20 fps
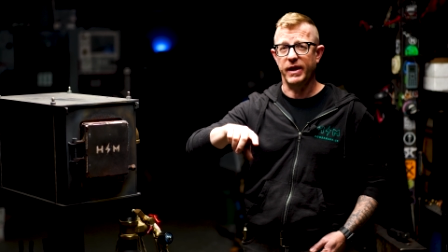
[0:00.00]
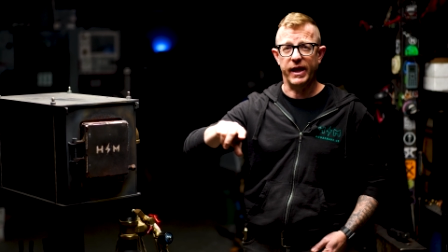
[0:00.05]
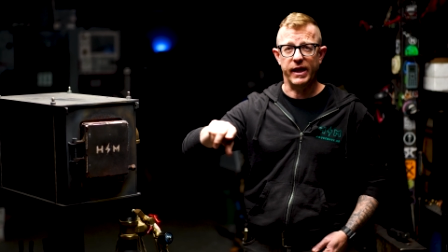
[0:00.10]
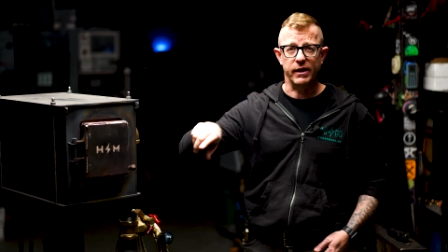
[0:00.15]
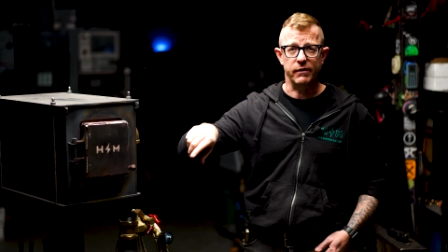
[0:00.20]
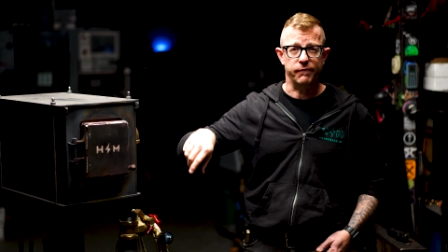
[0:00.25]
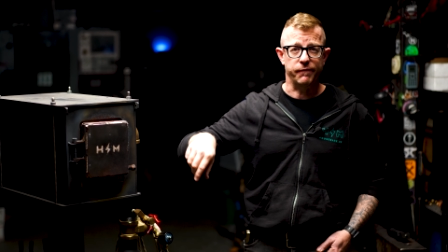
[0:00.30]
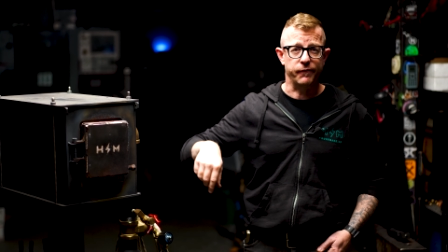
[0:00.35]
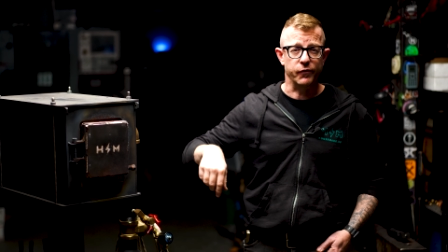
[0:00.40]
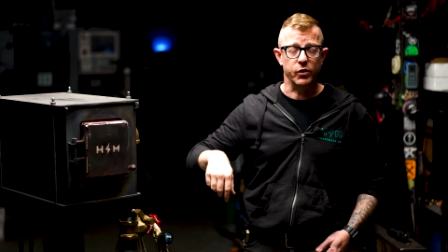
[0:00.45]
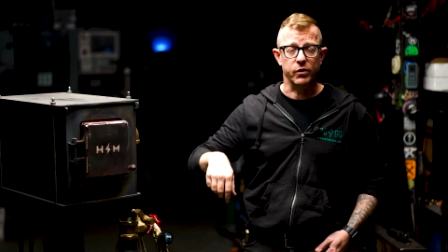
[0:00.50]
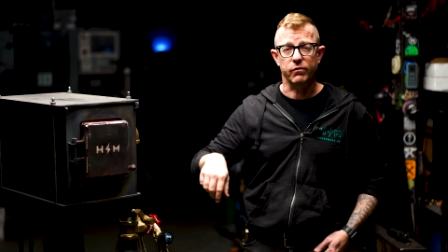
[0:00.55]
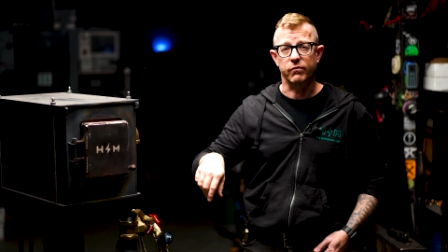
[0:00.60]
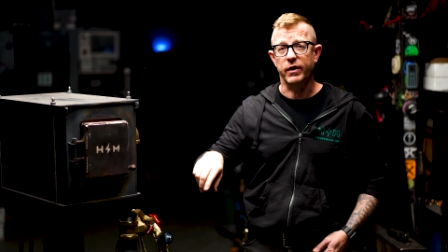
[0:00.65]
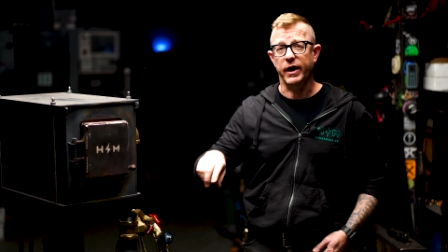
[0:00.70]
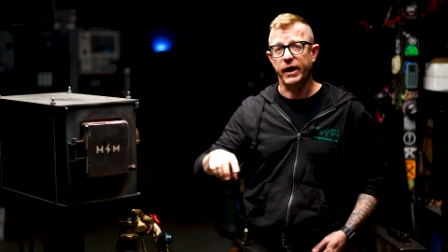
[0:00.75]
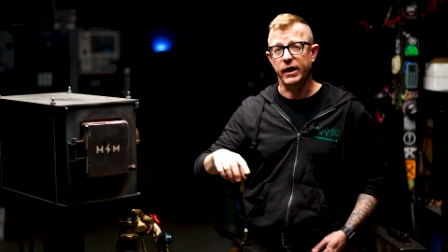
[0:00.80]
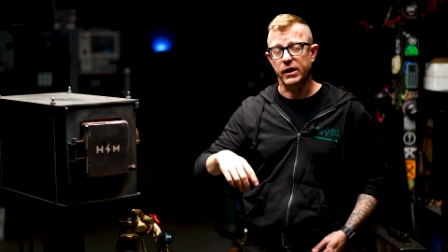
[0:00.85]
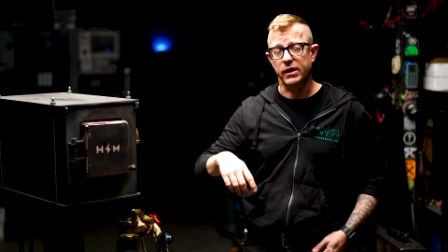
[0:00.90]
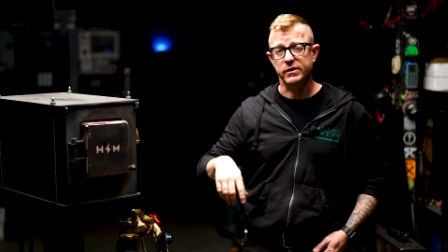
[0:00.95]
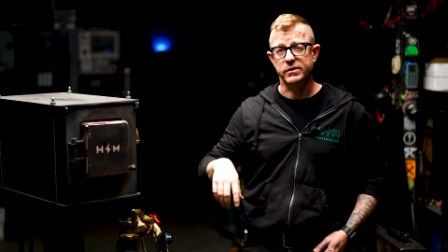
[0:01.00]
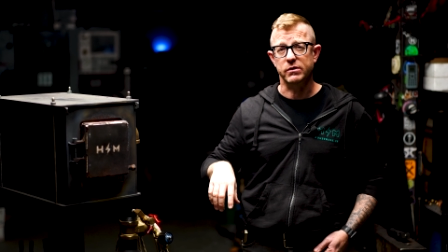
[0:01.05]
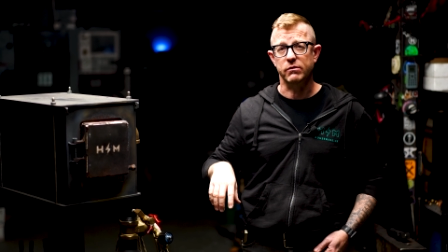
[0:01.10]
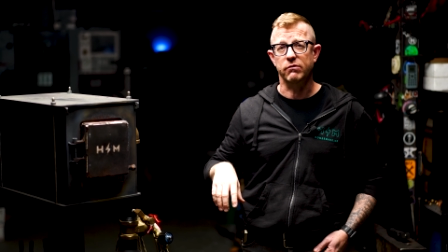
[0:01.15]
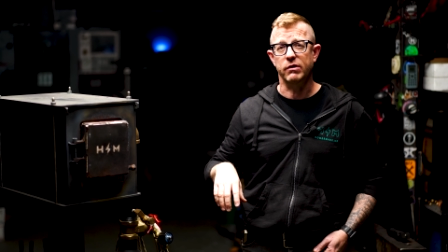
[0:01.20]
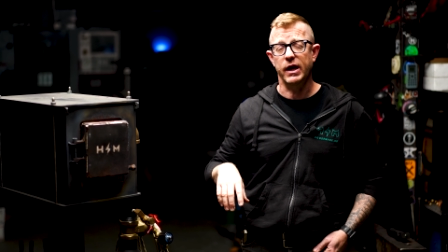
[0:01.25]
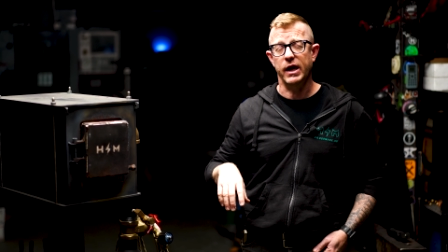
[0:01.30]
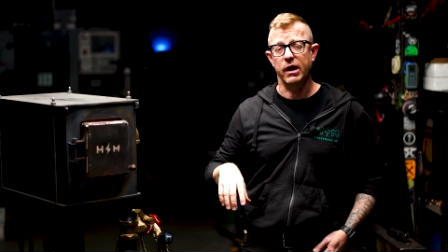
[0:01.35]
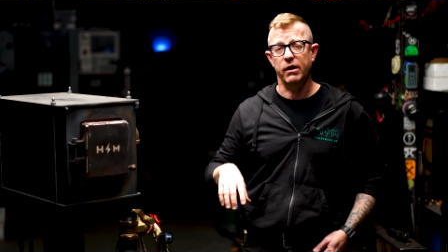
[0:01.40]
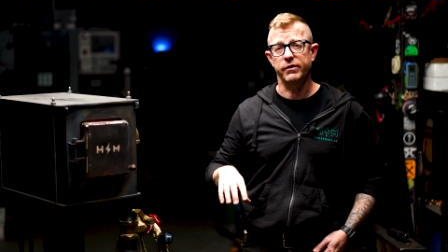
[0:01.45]
eight foot radius
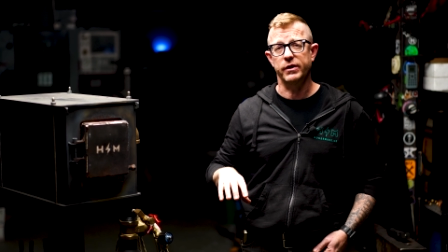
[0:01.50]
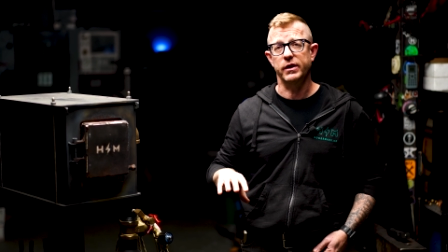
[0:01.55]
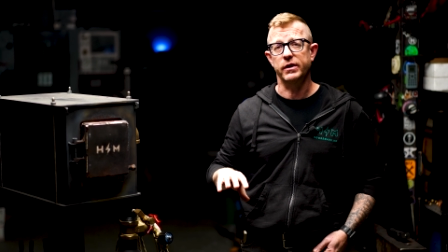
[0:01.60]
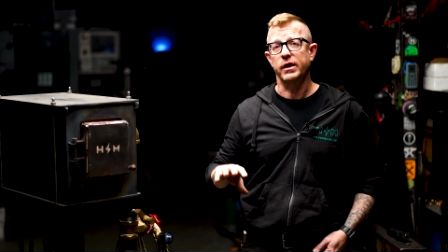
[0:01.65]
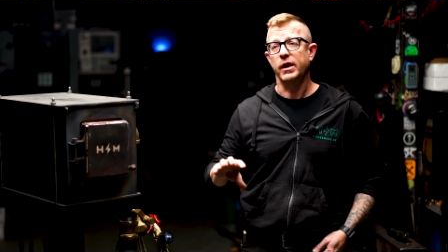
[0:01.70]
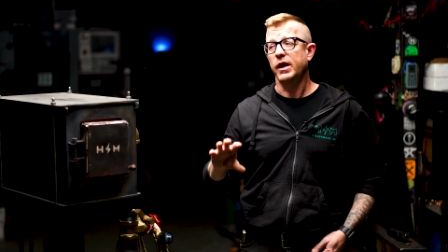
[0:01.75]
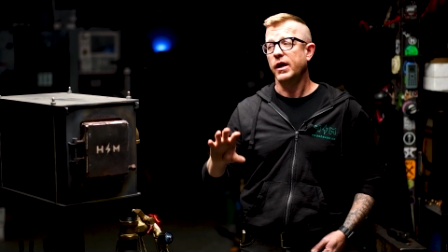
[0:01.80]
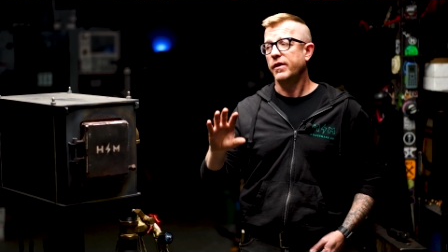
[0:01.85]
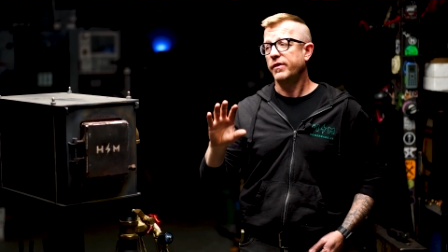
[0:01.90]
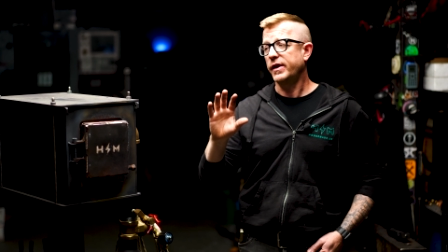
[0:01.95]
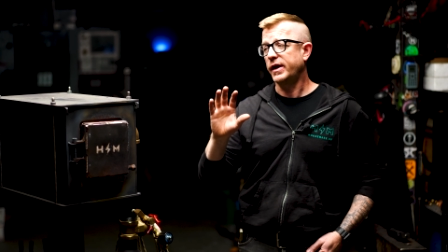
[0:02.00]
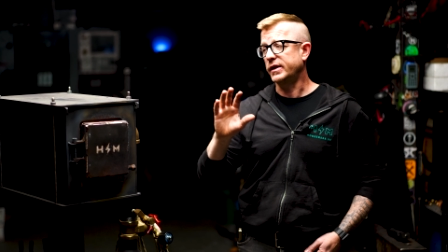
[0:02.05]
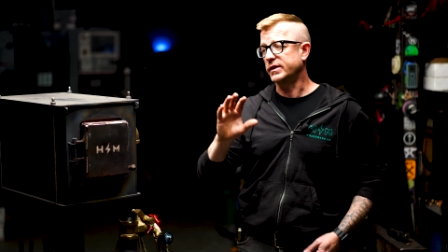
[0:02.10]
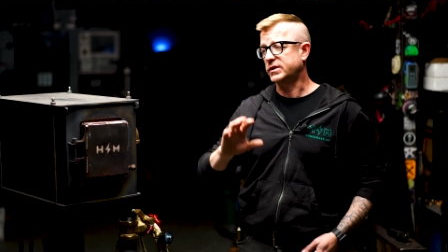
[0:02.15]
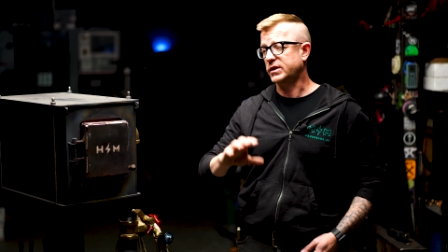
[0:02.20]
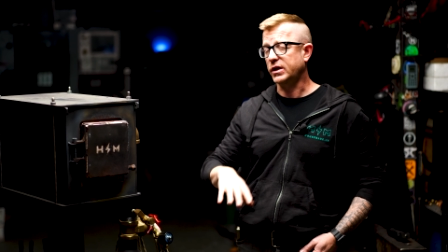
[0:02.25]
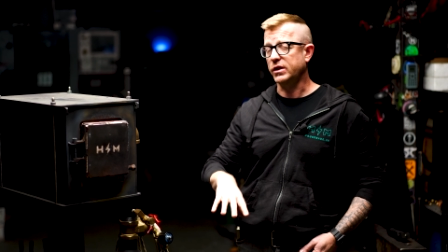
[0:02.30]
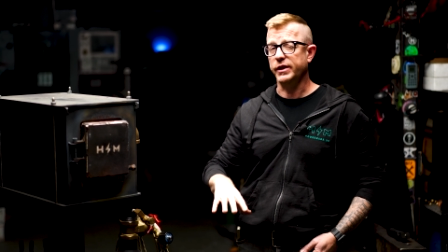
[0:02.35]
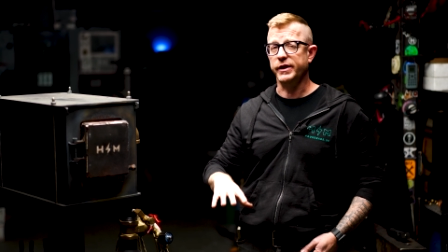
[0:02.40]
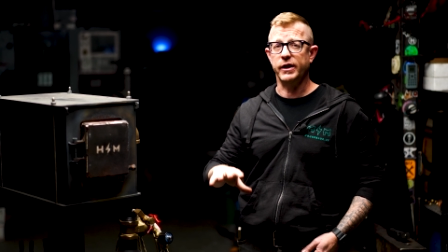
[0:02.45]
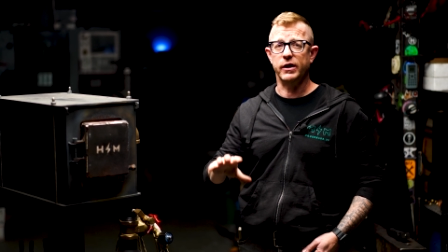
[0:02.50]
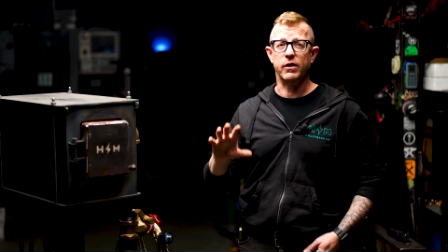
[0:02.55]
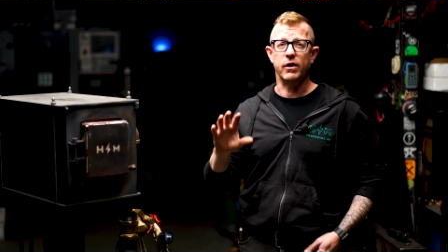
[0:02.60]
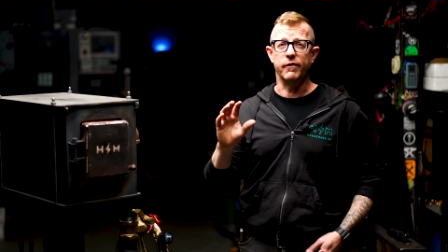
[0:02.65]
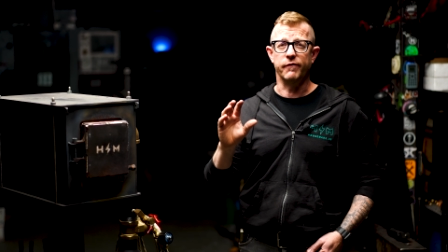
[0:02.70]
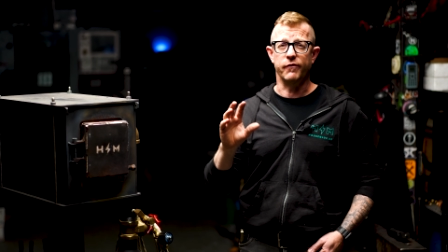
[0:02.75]
around it that is clear